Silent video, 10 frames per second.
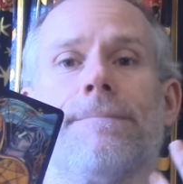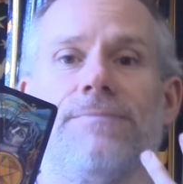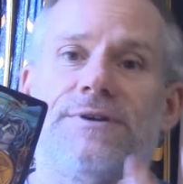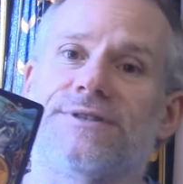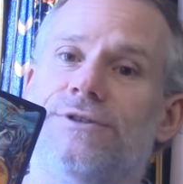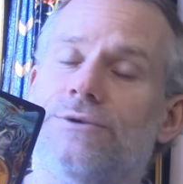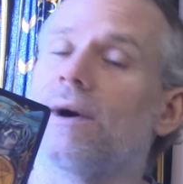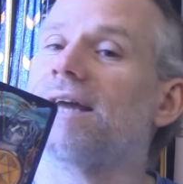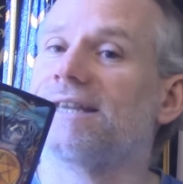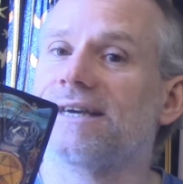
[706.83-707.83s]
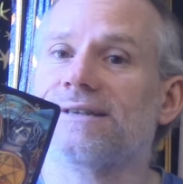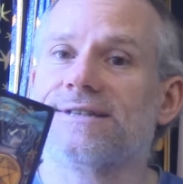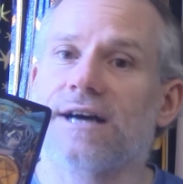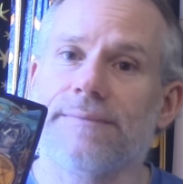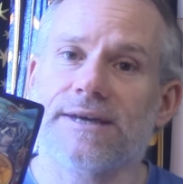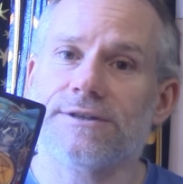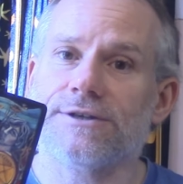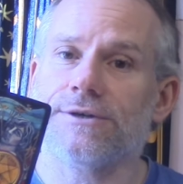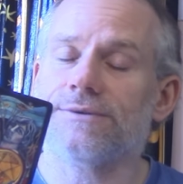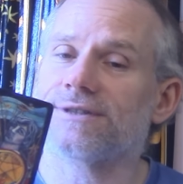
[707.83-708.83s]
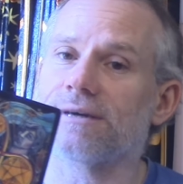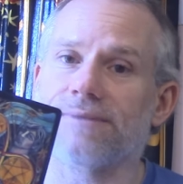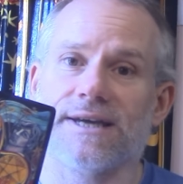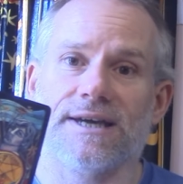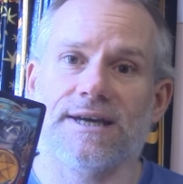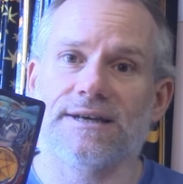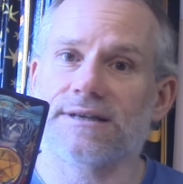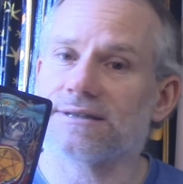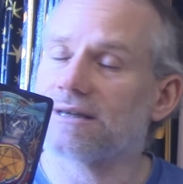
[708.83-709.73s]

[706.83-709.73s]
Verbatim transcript: there's new ideas coming into you, somebody